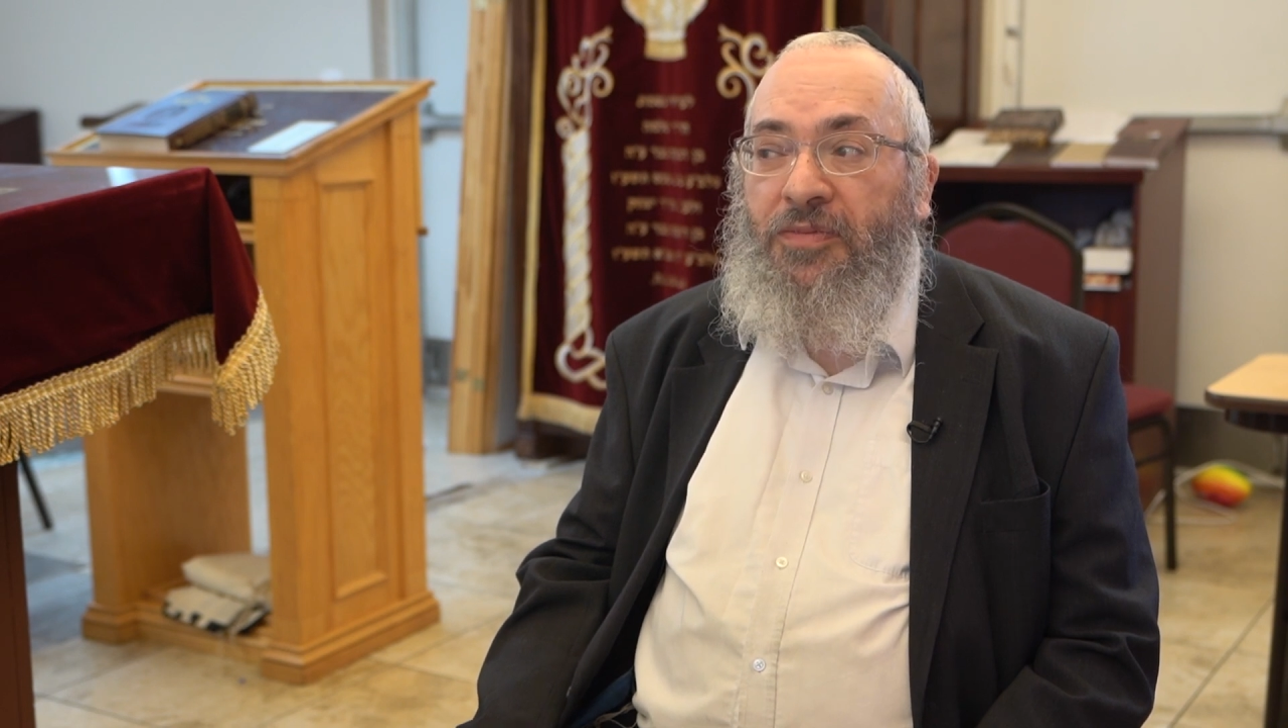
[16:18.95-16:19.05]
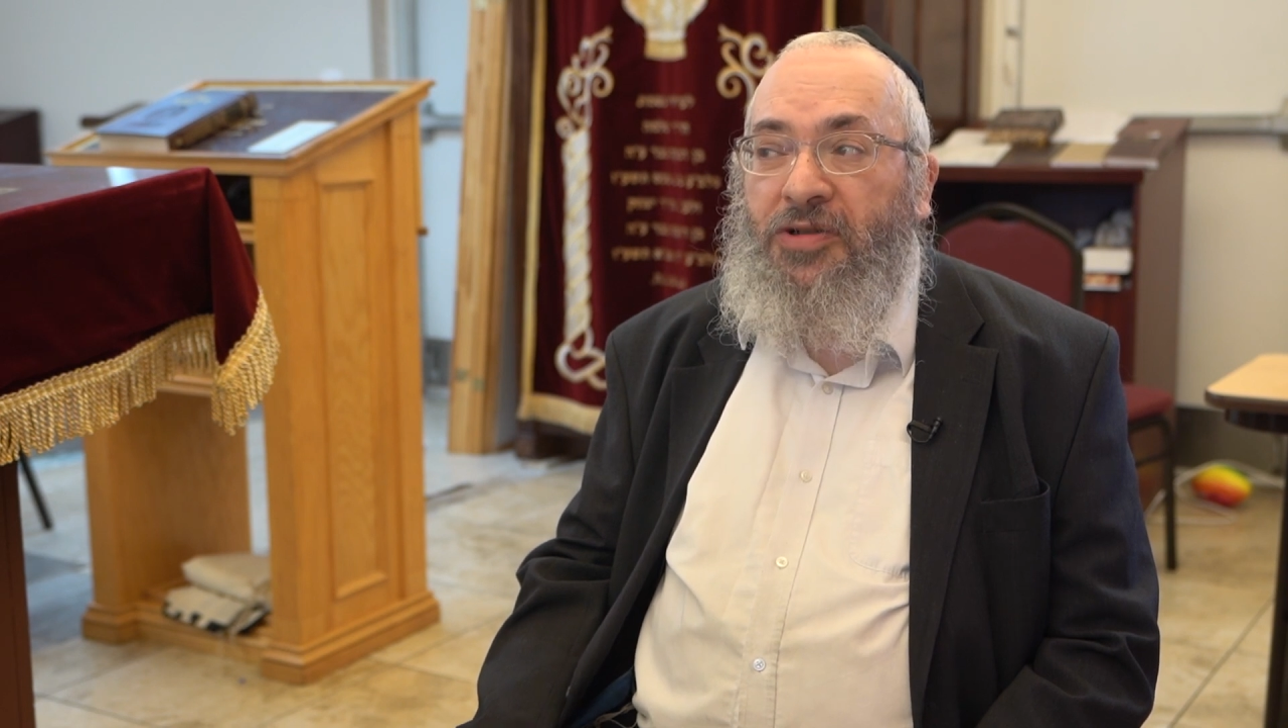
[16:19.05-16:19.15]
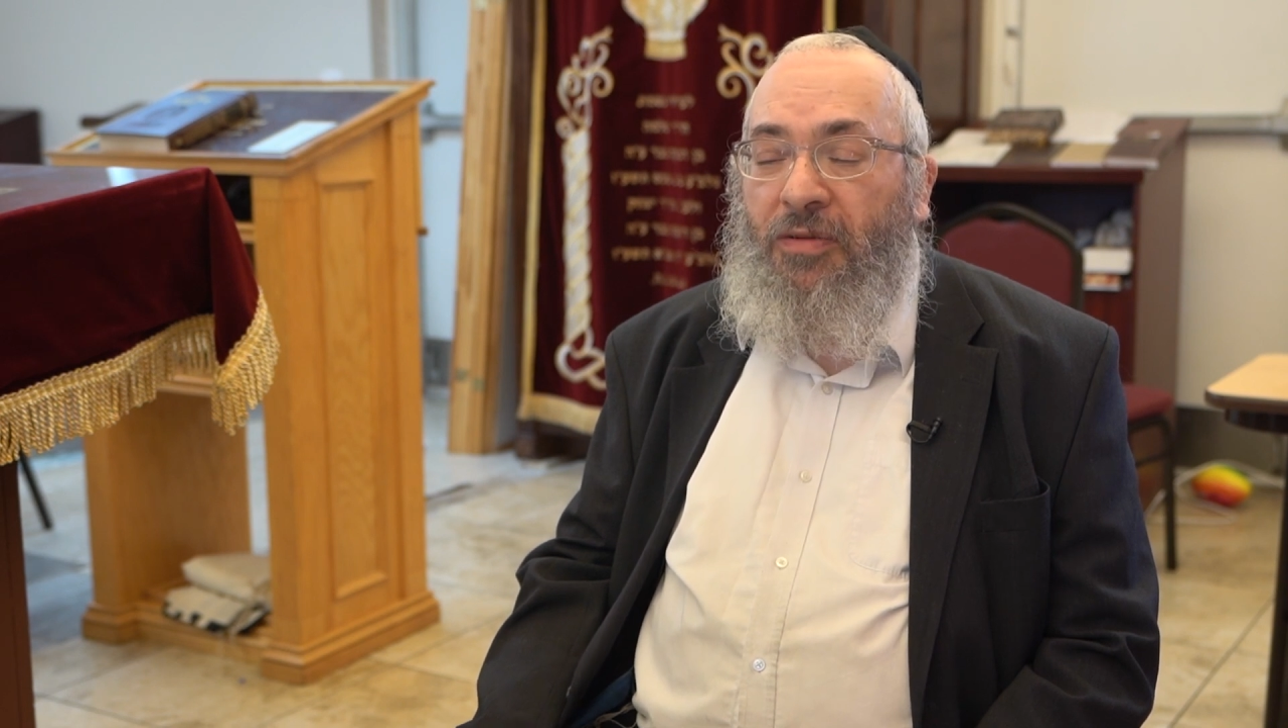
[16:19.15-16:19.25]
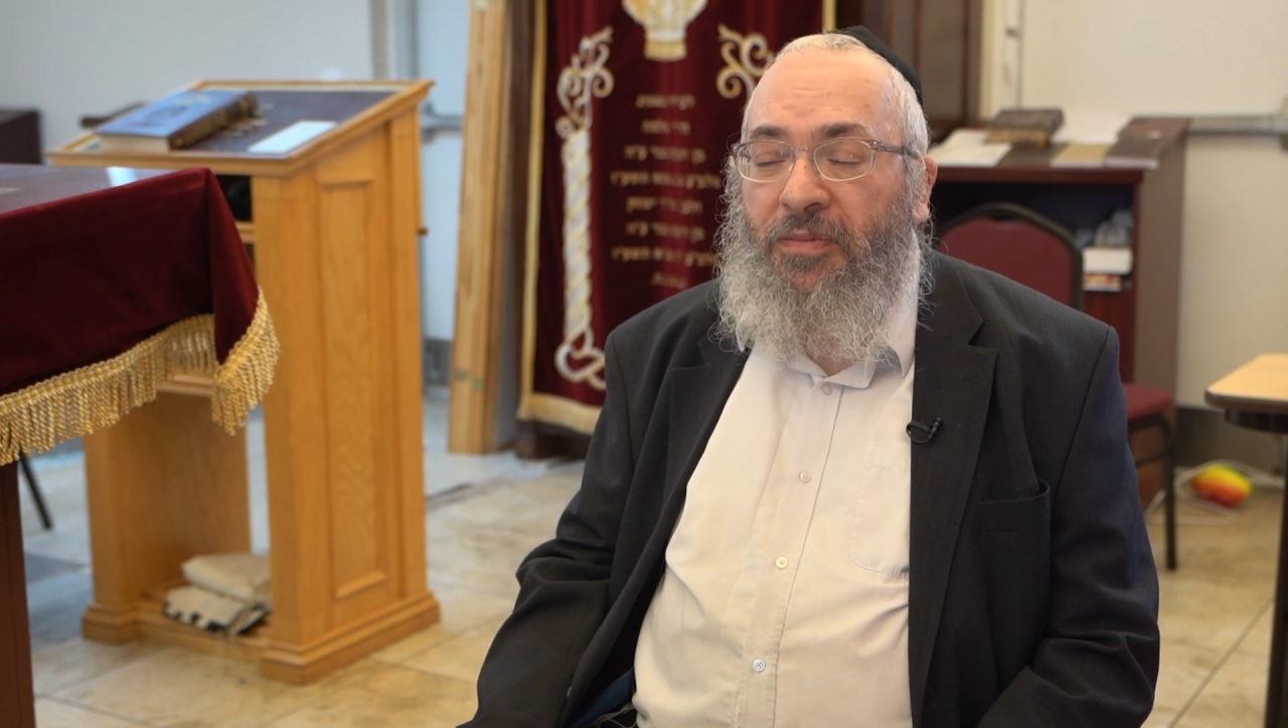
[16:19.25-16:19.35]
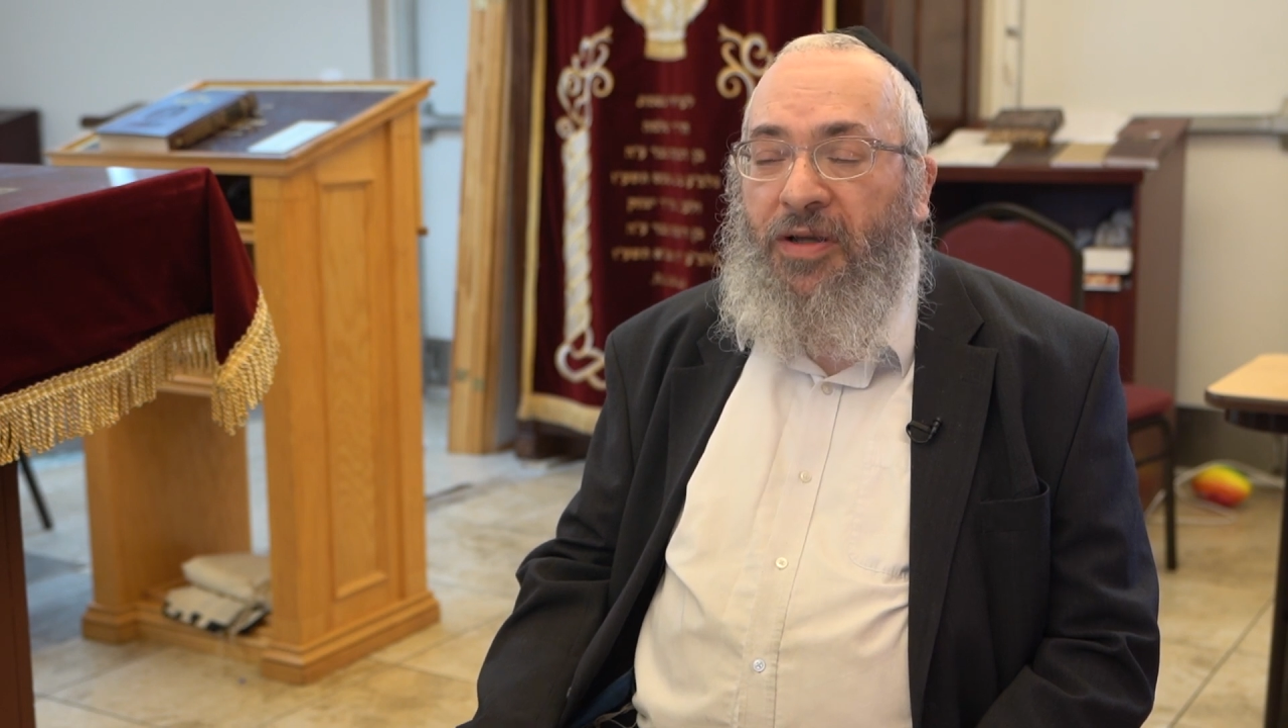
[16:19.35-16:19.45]

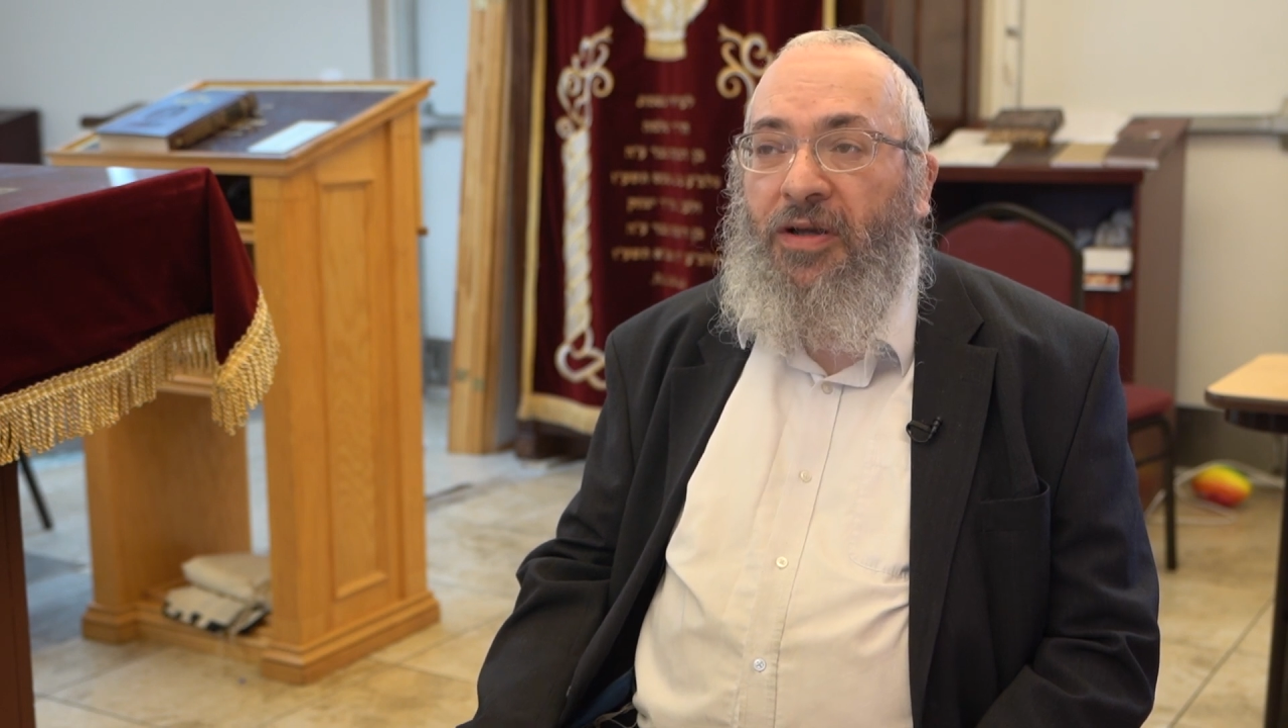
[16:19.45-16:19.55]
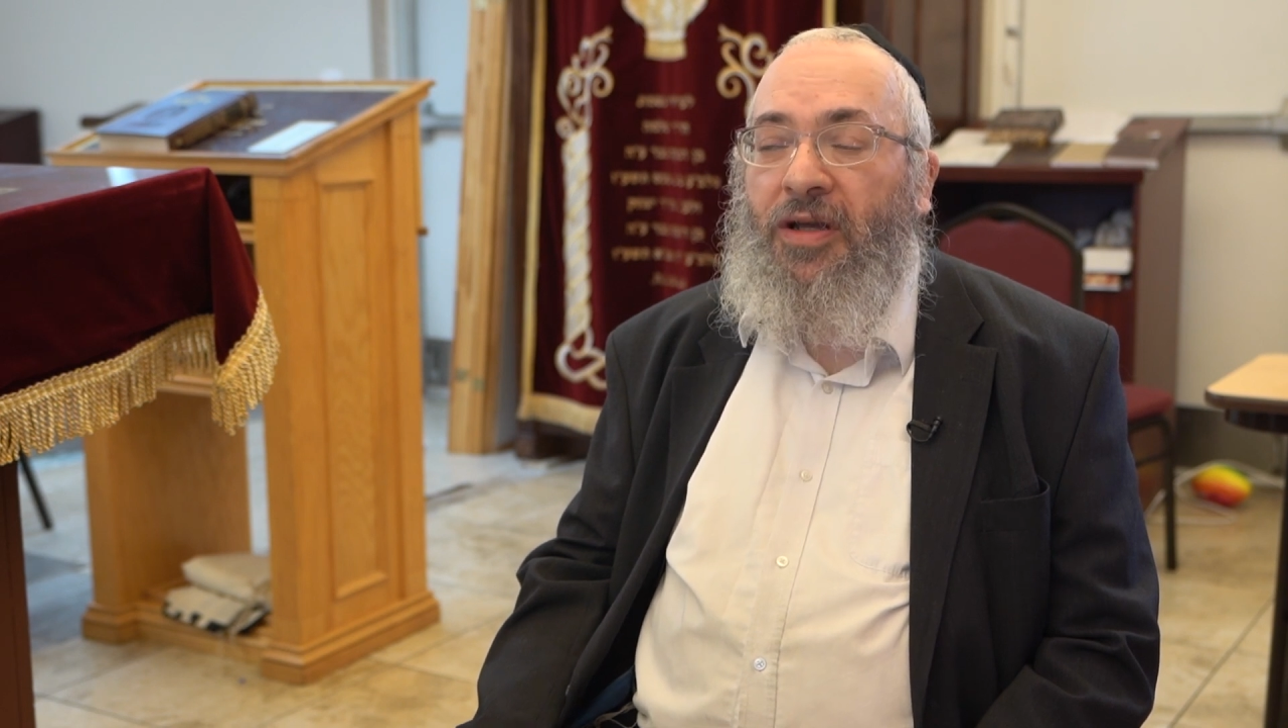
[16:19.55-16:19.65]
told me,